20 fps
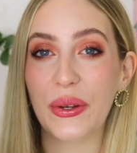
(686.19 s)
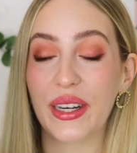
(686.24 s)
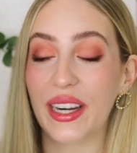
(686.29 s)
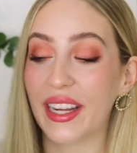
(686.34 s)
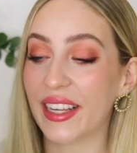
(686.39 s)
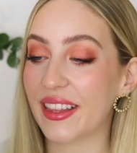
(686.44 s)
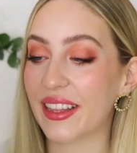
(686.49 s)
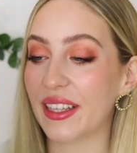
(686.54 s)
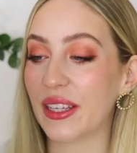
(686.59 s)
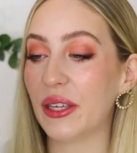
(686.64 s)

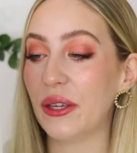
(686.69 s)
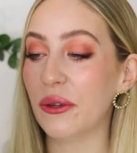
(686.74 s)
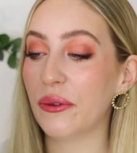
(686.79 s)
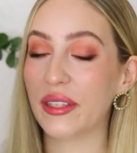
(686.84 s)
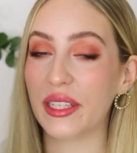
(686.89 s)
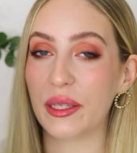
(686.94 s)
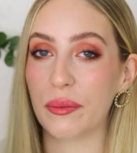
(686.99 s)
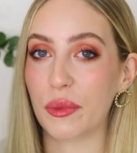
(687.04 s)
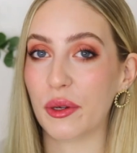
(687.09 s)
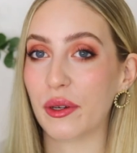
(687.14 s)
like the
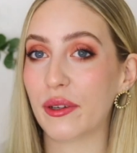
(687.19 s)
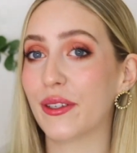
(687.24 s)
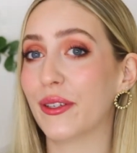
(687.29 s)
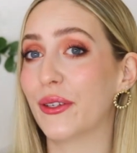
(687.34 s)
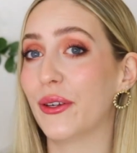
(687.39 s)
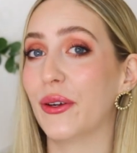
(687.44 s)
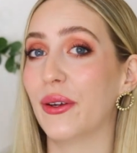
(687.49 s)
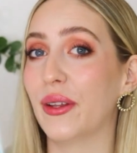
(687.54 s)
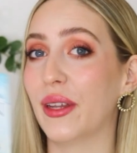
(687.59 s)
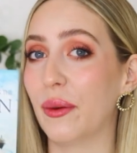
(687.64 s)
cutest book to
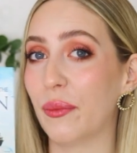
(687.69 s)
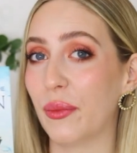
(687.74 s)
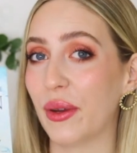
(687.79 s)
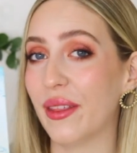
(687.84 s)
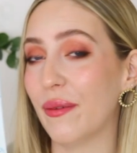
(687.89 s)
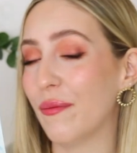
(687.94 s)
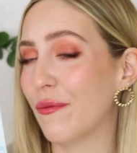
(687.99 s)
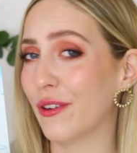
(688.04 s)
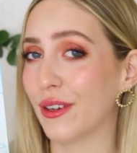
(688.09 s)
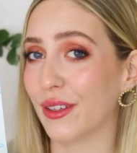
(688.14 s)
curl up with
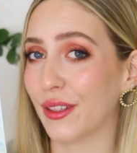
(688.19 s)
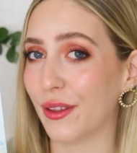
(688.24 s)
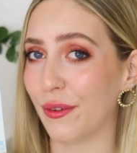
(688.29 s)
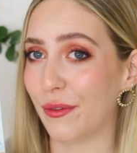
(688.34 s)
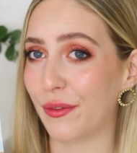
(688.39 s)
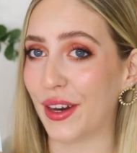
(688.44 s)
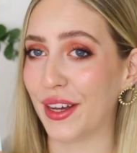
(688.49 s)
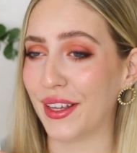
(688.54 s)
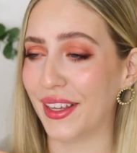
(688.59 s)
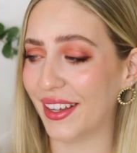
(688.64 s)
in front of the
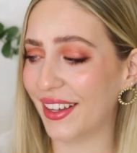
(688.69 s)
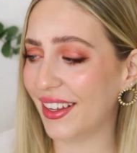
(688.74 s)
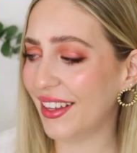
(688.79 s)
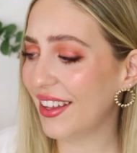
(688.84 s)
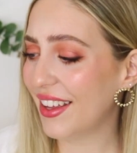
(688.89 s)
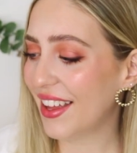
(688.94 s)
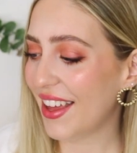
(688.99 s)
fire?